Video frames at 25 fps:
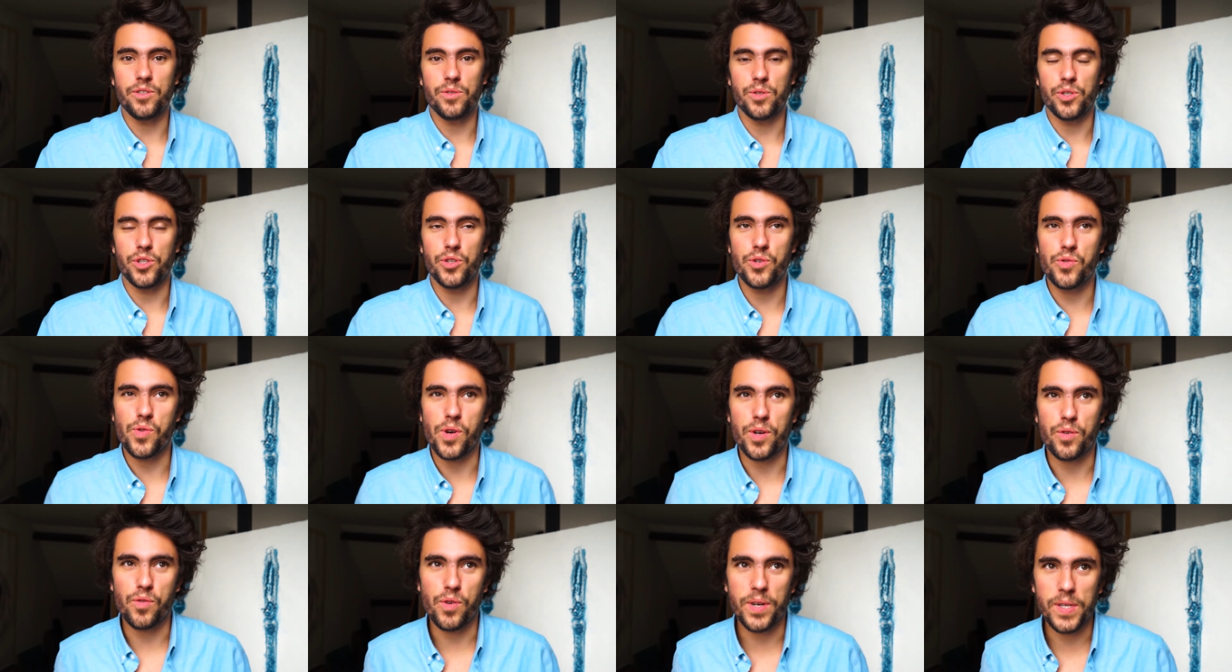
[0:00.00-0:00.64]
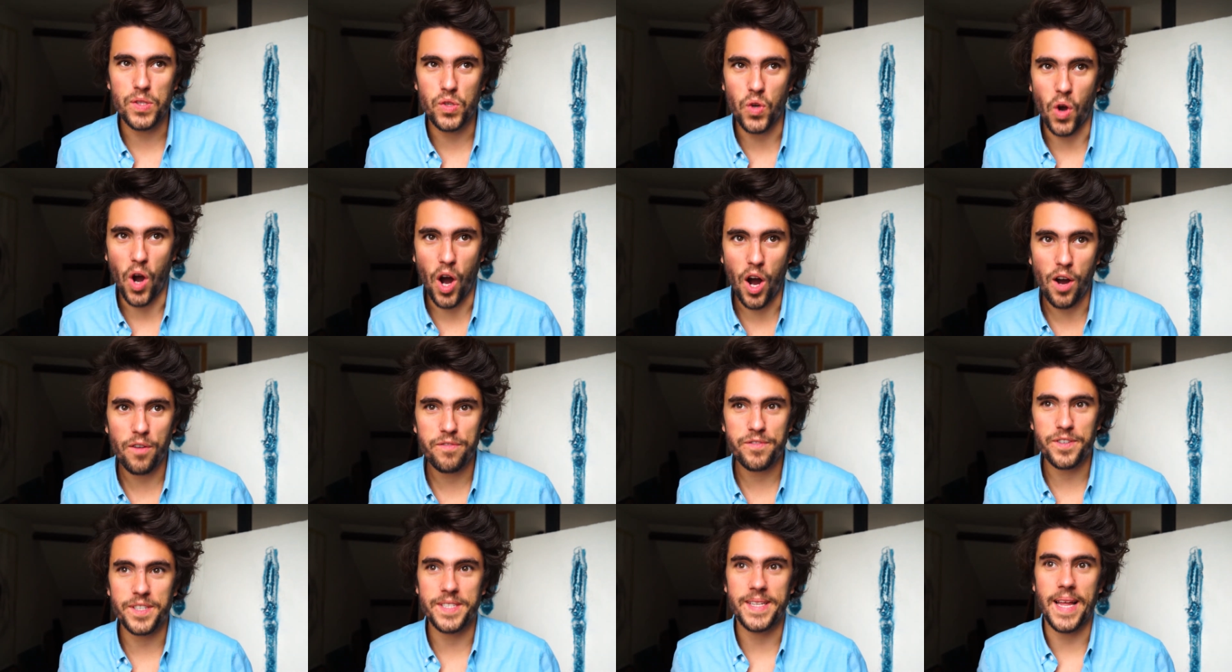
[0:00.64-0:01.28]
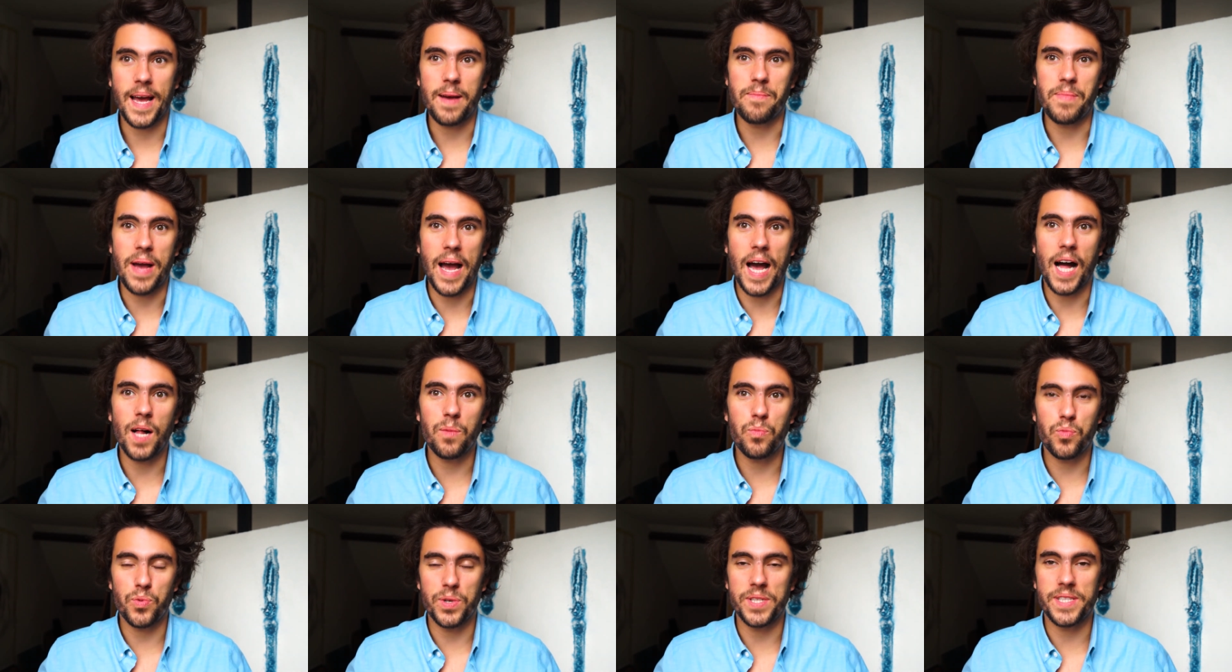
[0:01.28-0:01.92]
You are going to offer them
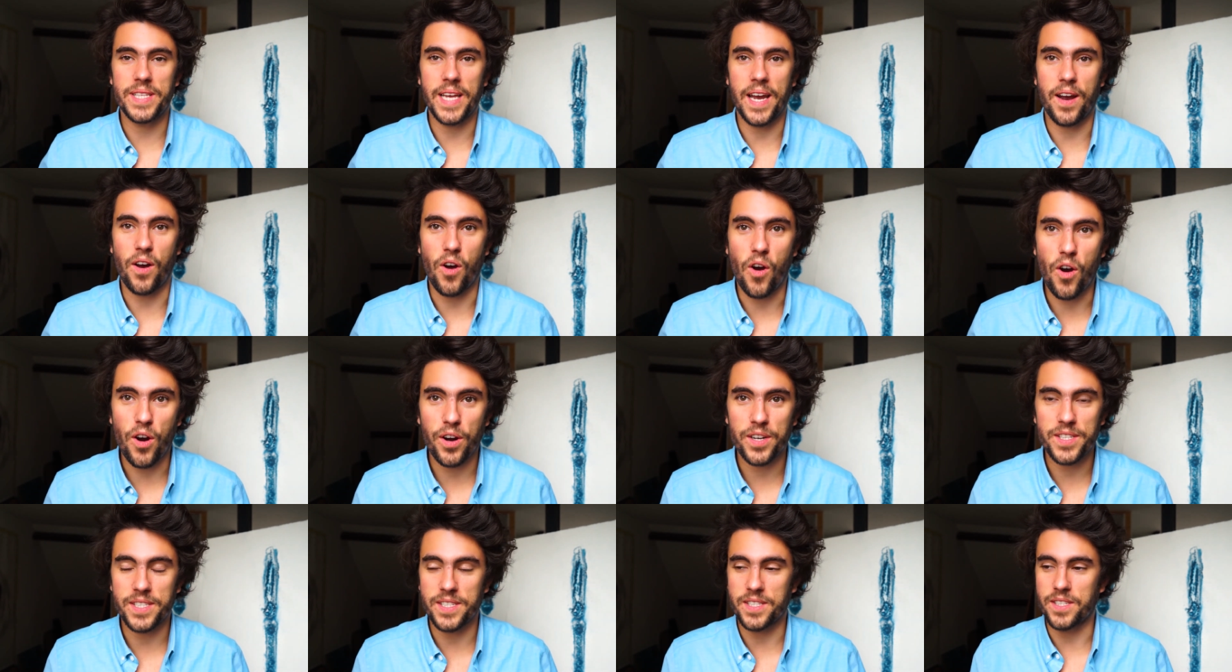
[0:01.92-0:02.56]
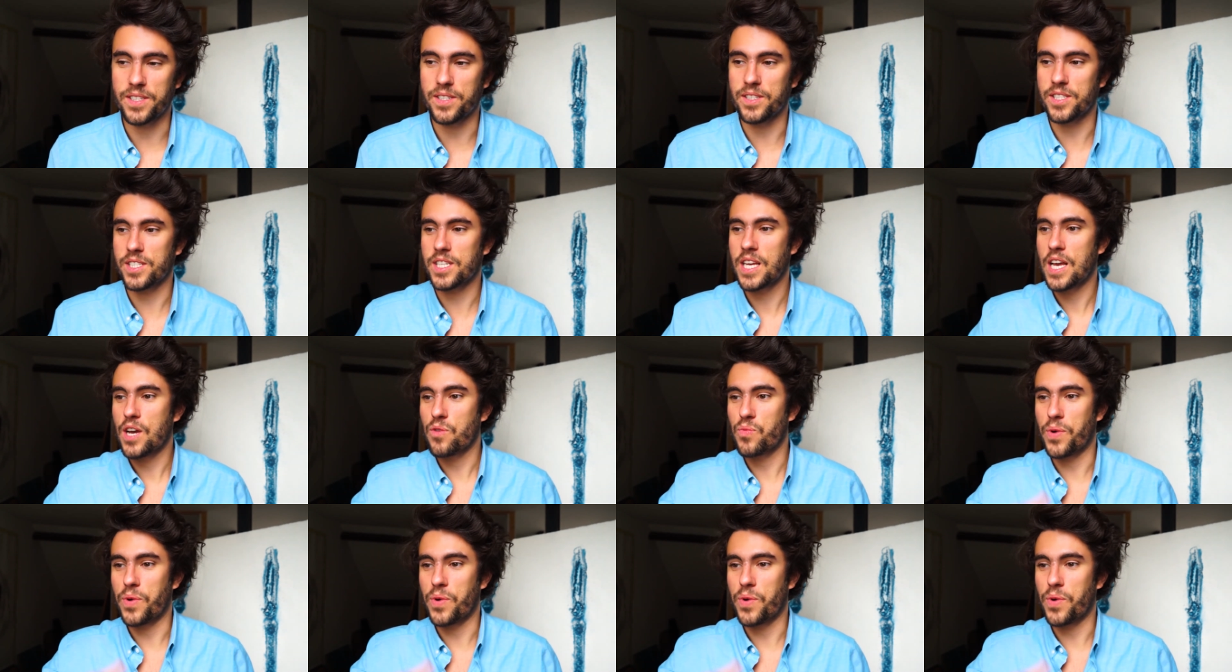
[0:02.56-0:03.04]
help with their articles.